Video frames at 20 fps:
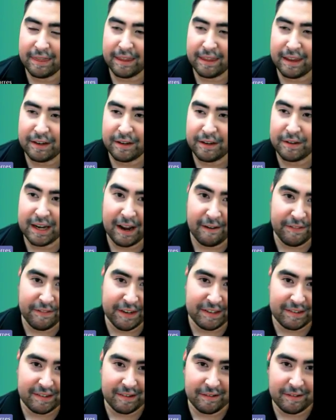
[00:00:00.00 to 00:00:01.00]
and then you can have
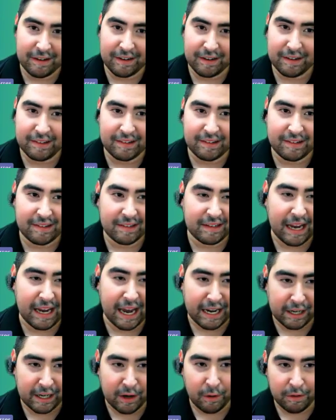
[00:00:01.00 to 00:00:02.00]
the students
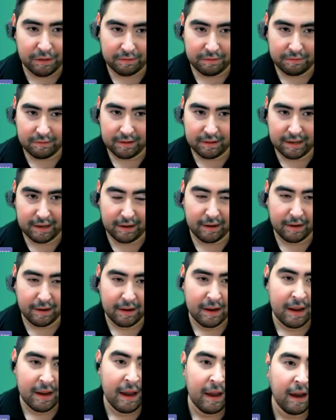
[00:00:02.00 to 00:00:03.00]
kind of go through there.
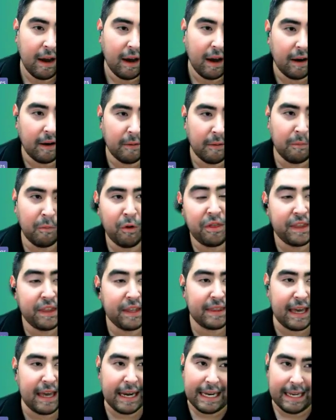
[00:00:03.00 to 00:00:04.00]
One
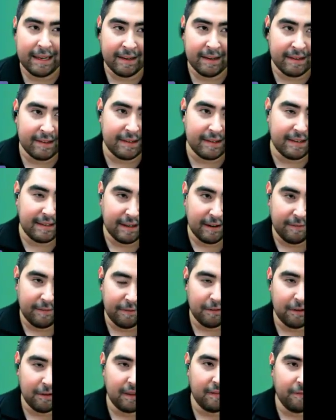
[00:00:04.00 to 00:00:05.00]
thing that is
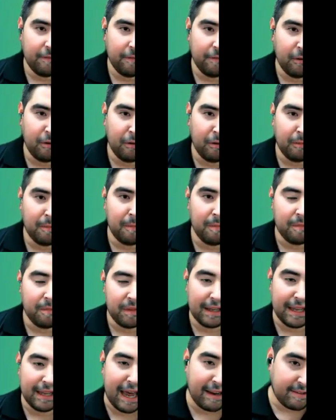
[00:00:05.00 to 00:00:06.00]
different from
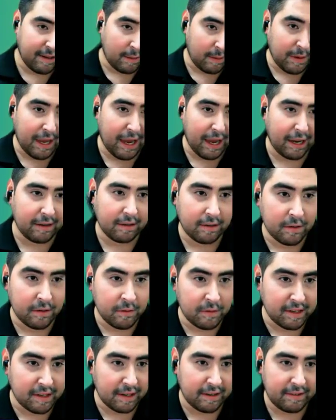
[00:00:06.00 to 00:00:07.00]
the last time we had
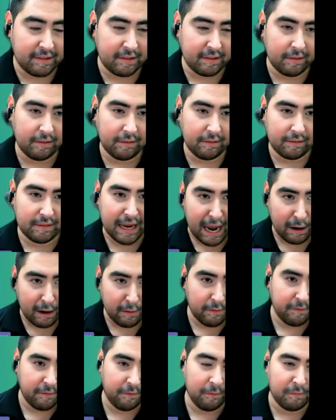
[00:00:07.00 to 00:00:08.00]
Newsela till
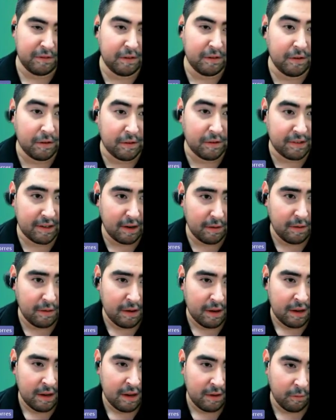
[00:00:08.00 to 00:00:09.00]
now, from 2 years ago,
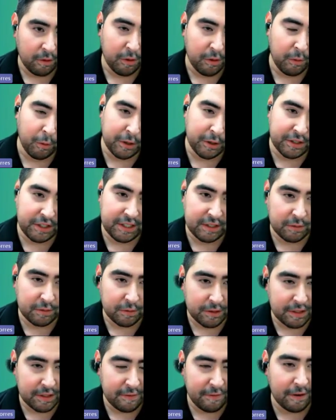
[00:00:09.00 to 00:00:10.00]
well, the
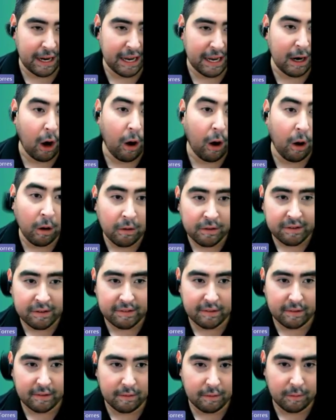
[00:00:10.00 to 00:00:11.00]
worksheets were different, and
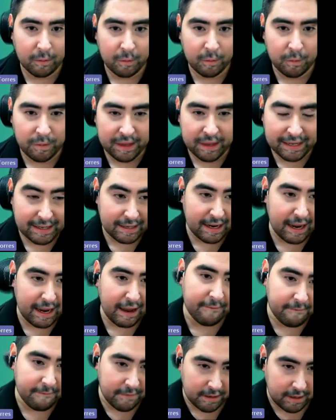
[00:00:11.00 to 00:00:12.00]
also they didn't
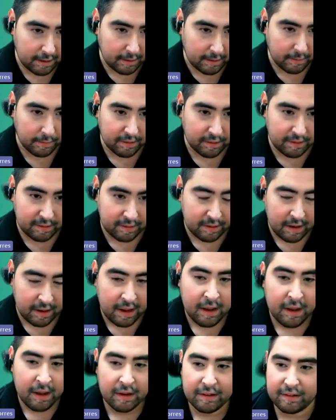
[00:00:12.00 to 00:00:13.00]
have videos.
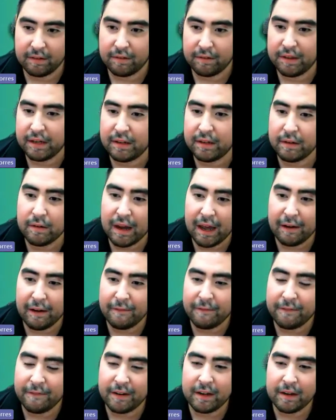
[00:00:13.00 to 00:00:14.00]
So they do
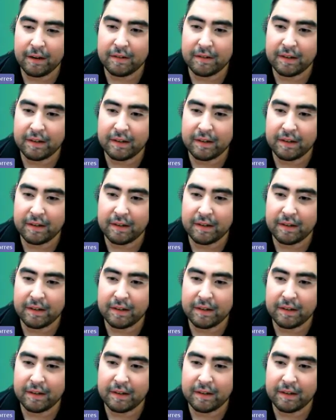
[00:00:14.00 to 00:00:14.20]
have